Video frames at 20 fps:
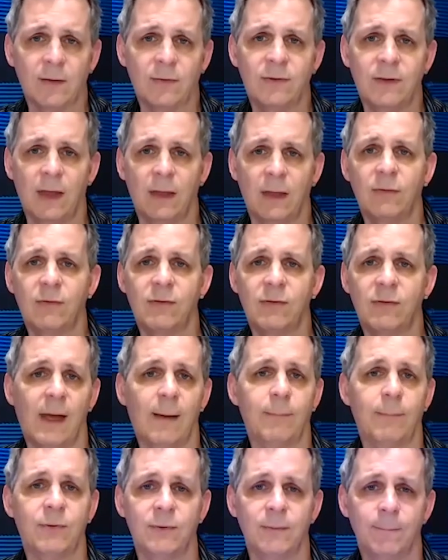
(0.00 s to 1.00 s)
to take us 10
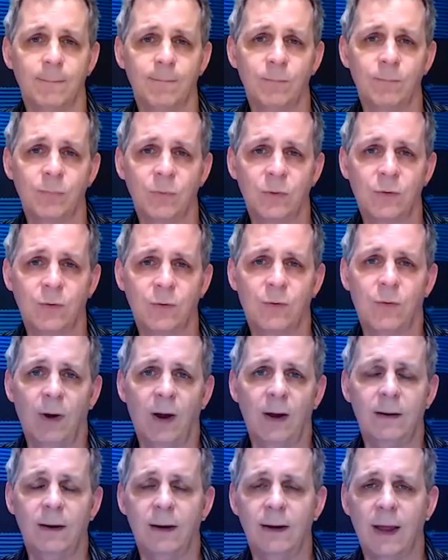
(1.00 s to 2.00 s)
steps to
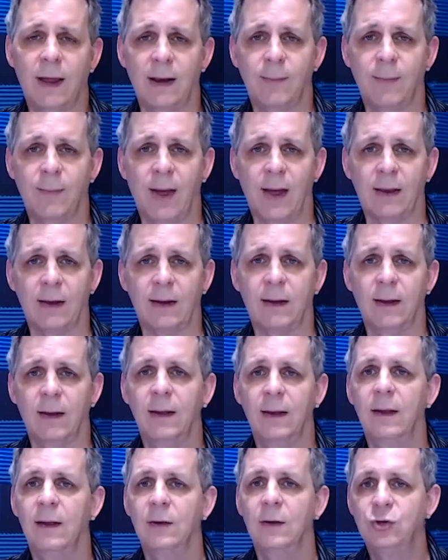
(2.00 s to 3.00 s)
create an animatic,
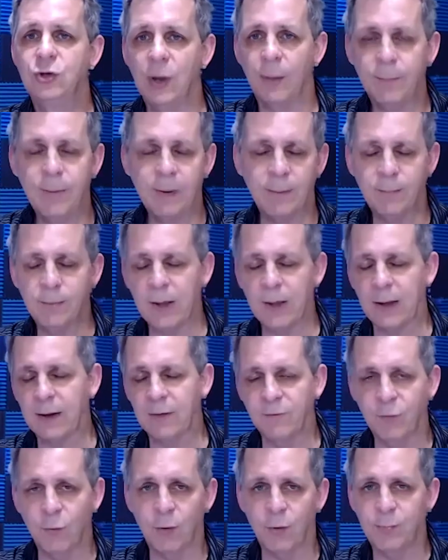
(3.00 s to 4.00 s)
jumping
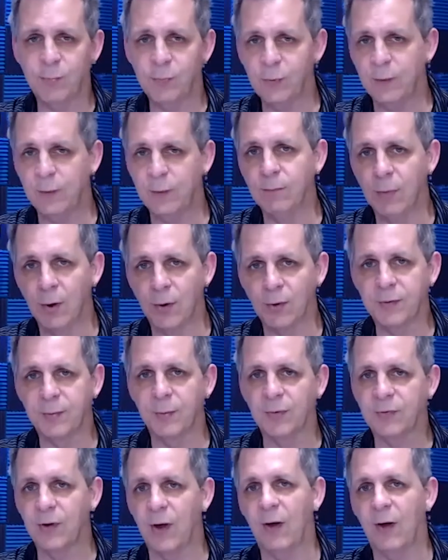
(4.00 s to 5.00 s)
back and forth between
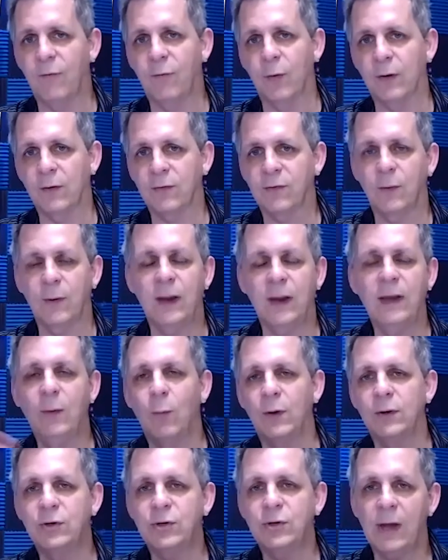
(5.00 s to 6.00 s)
multiple software. So
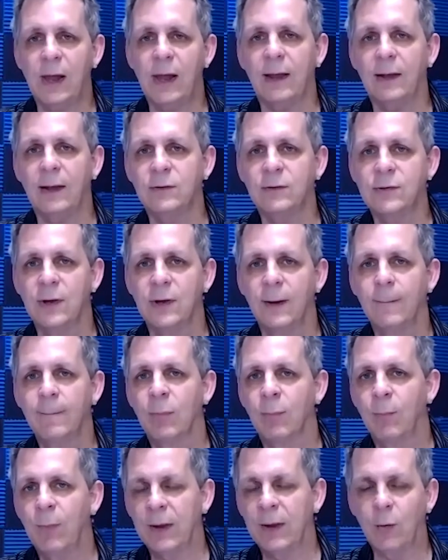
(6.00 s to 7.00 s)
any one change
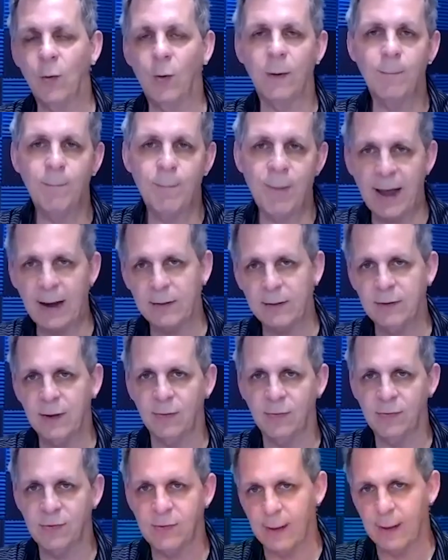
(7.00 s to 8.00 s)
meant going back
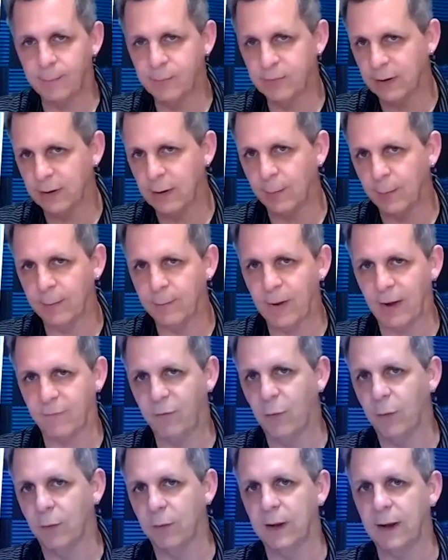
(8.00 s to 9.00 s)
10 steps and coming
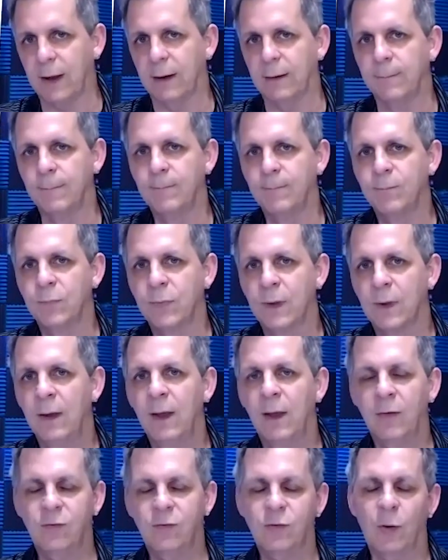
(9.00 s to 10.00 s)
back forward again.
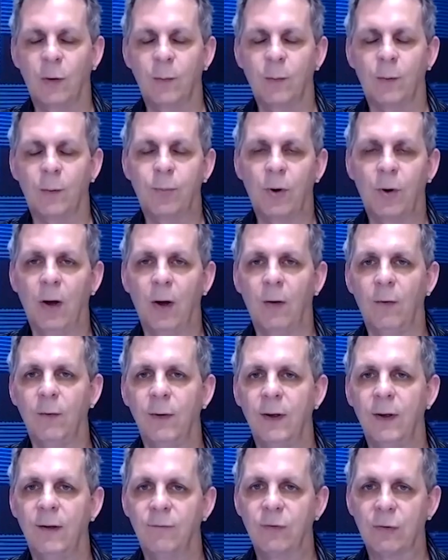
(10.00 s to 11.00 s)
In Storyboard
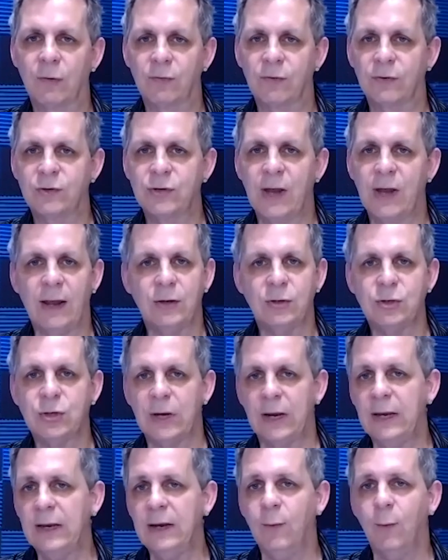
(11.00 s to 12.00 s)
Pro, there's a
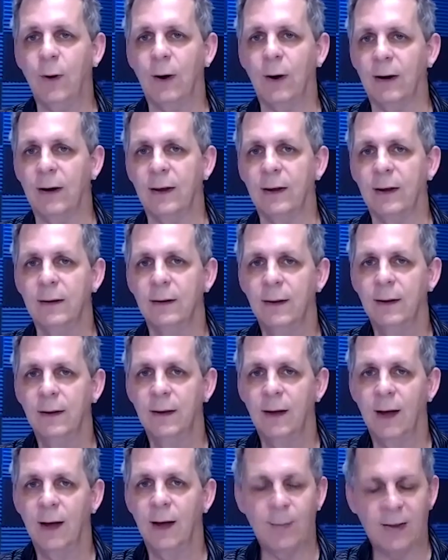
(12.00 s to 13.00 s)
change anywhere in it
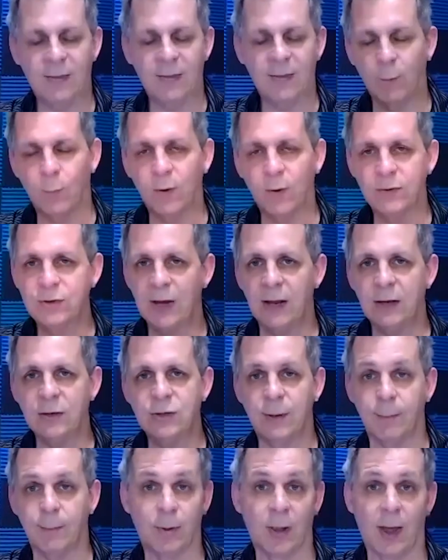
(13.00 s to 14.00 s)
I make that one
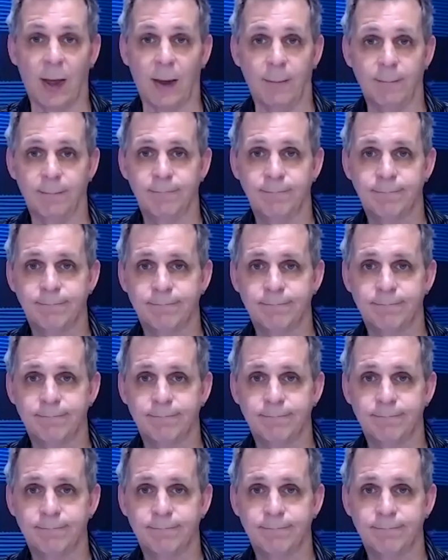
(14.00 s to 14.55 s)
change, hit play.